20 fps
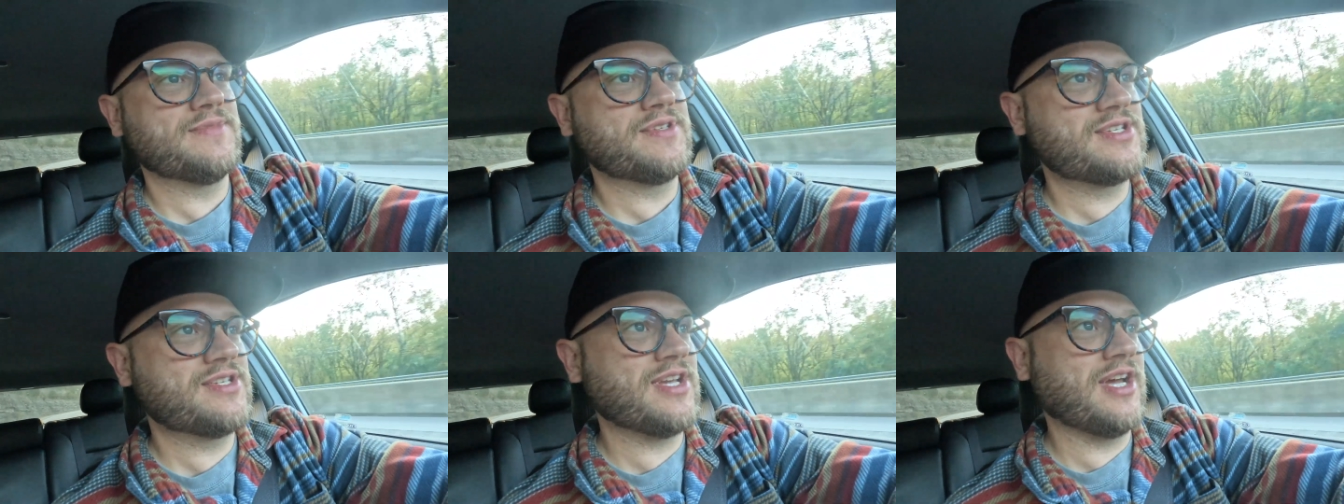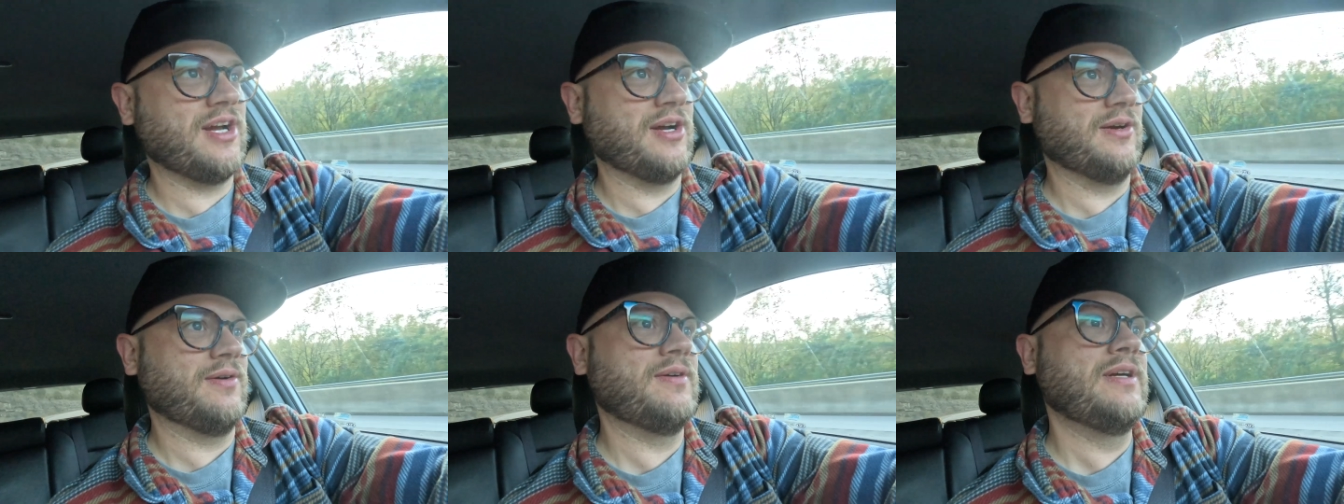
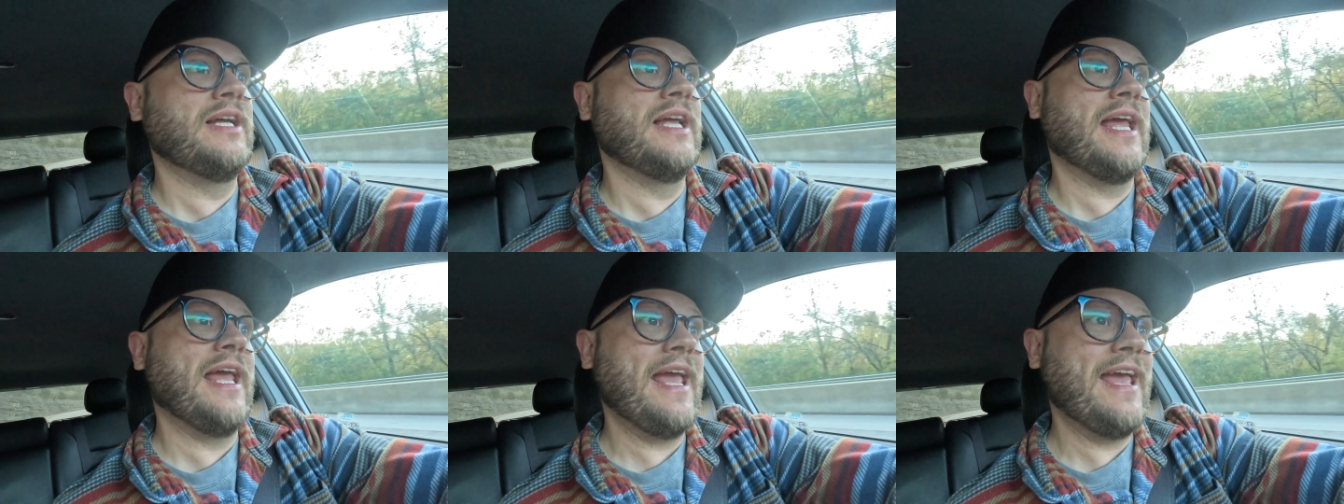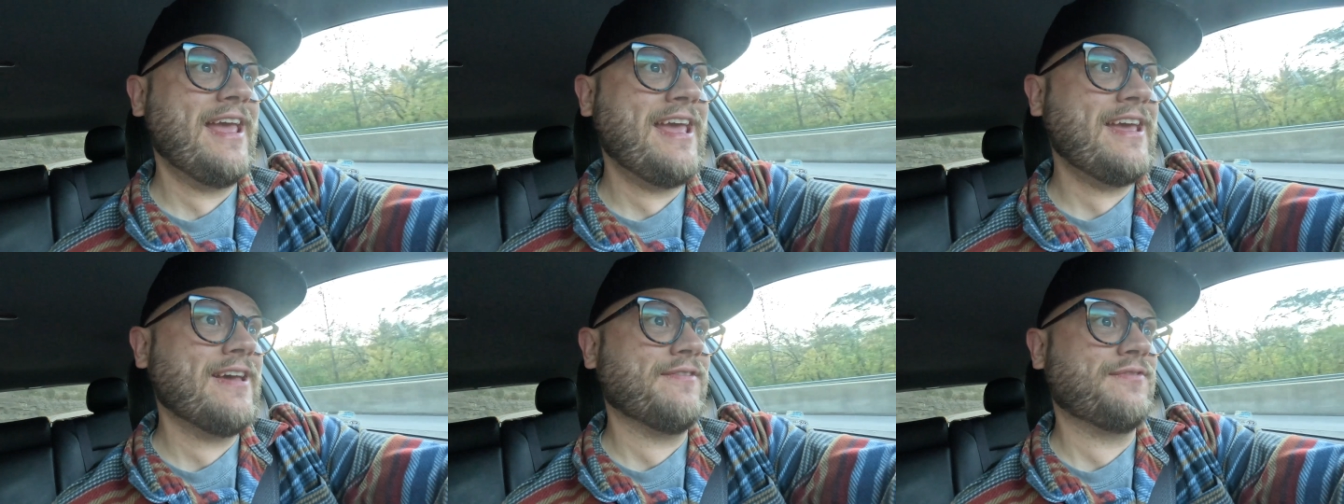So
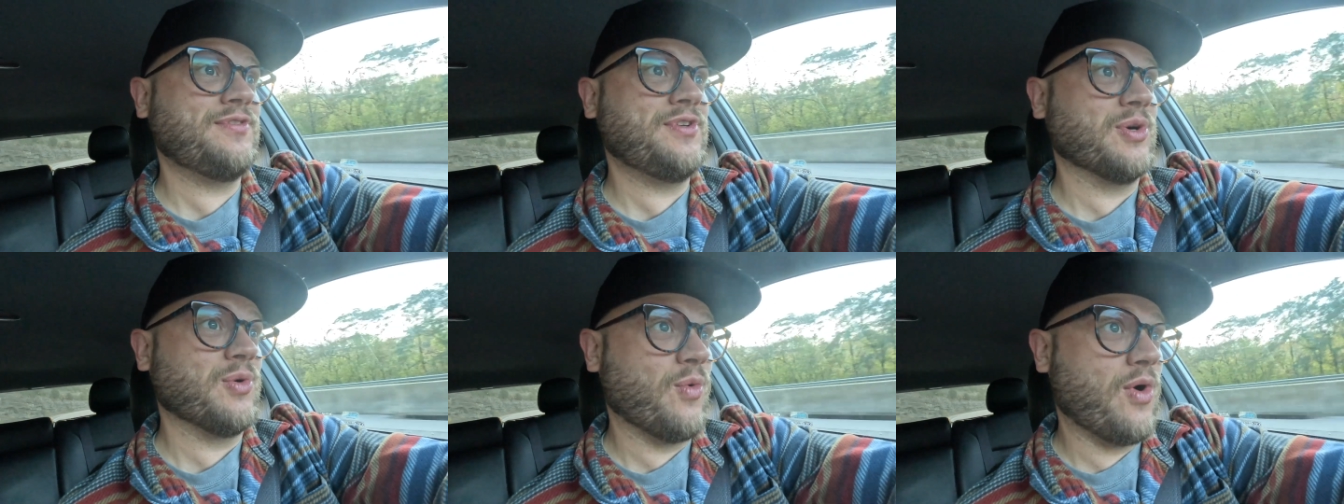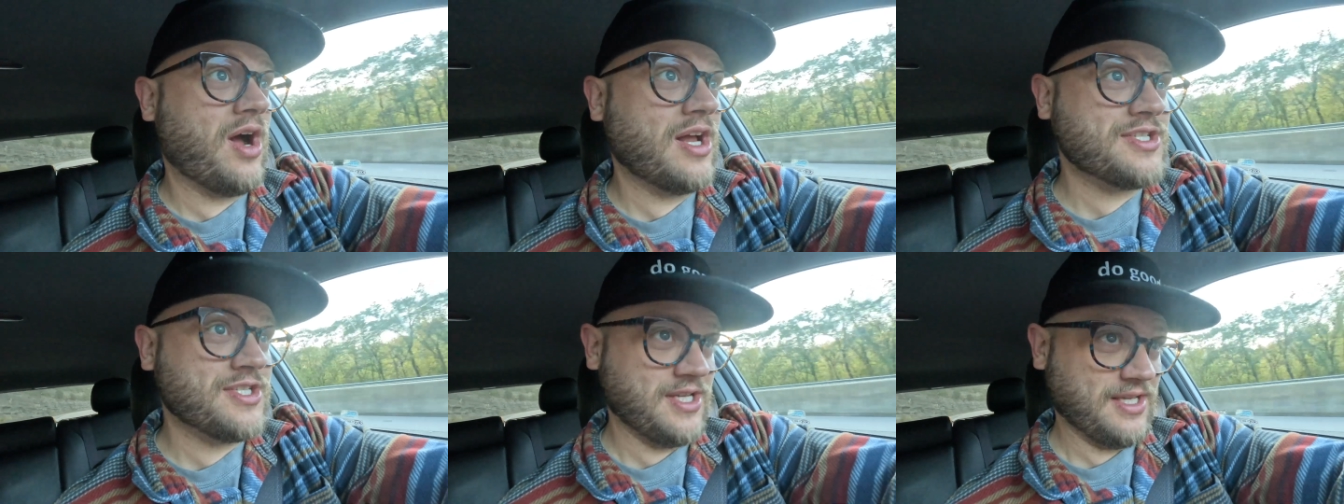if you're
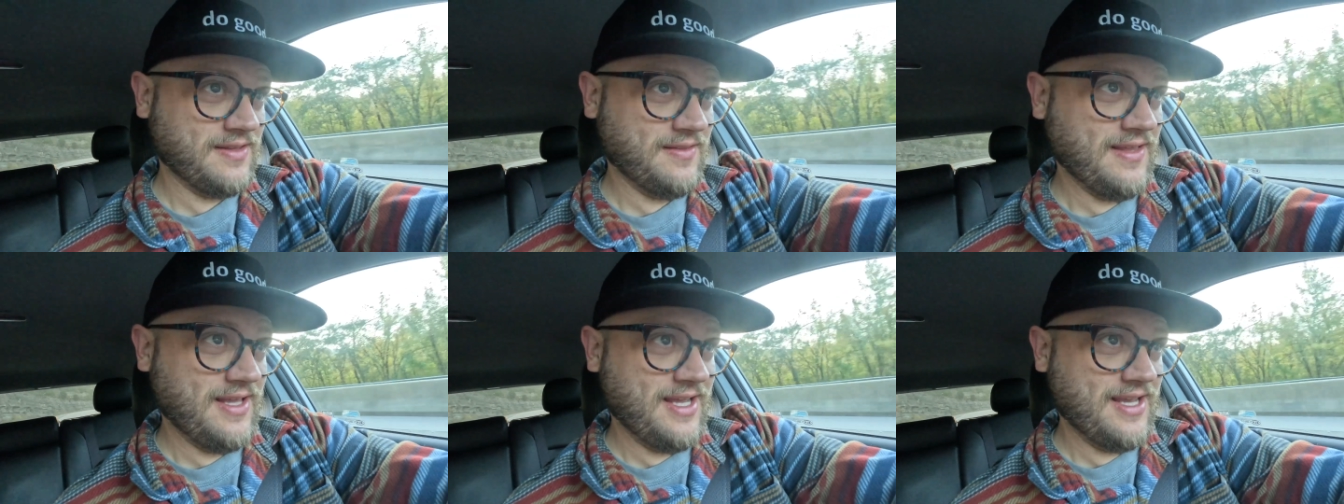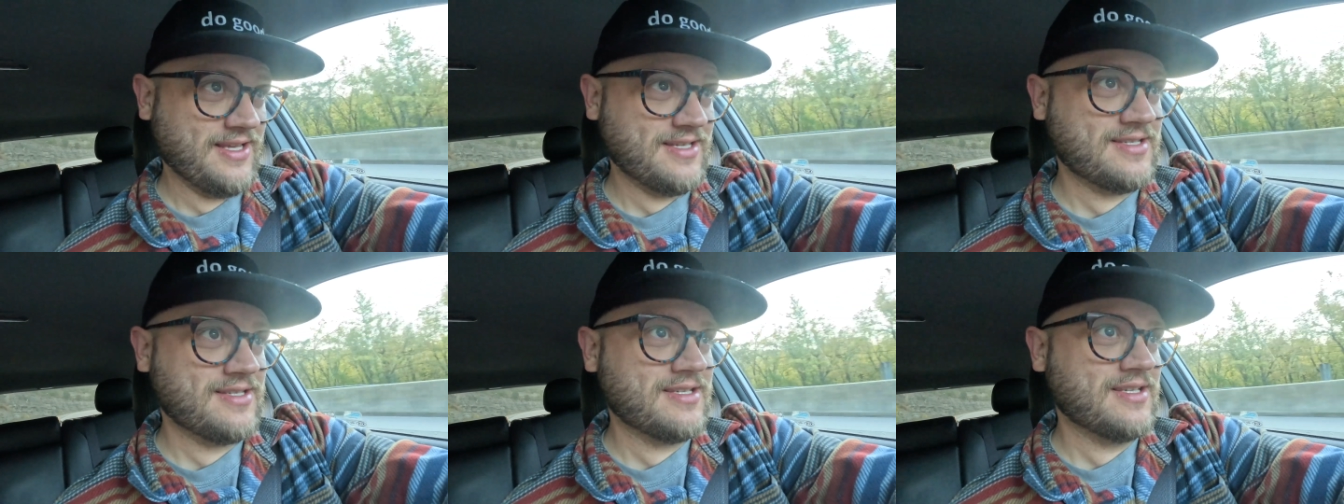watching
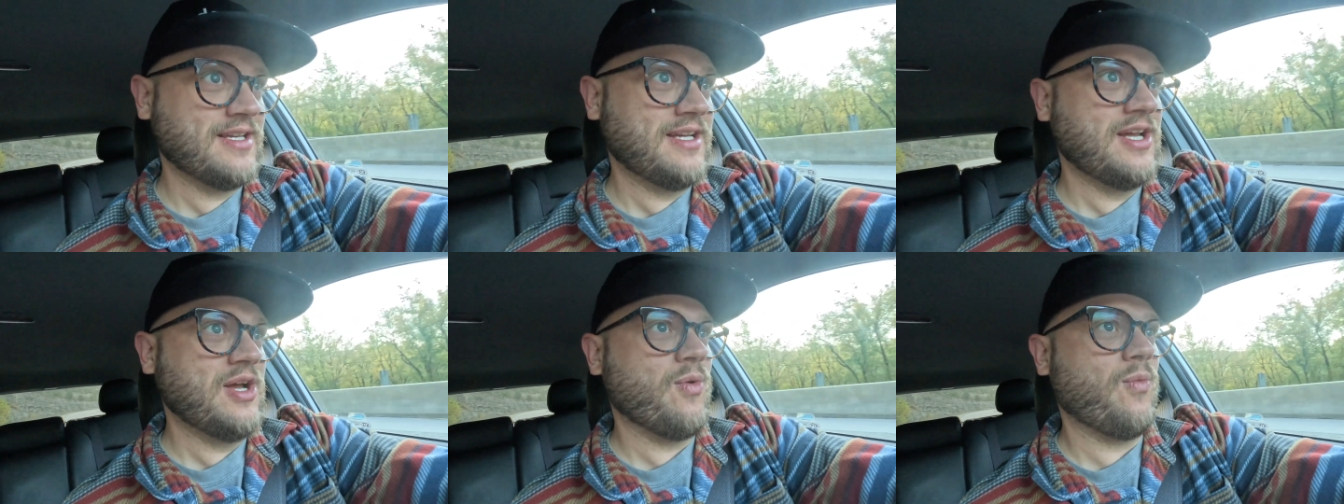this,